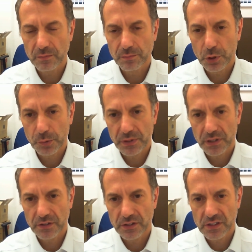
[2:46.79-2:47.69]
and
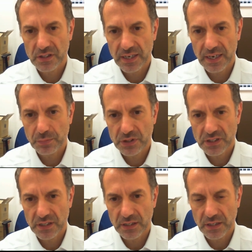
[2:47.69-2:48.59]
popular a
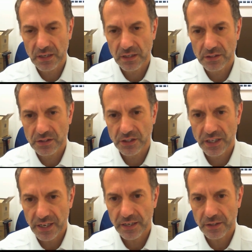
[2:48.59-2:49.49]
celebrity as
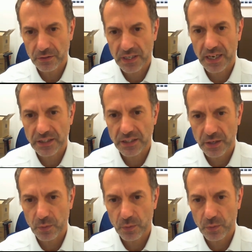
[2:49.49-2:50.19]
Ye or Kanye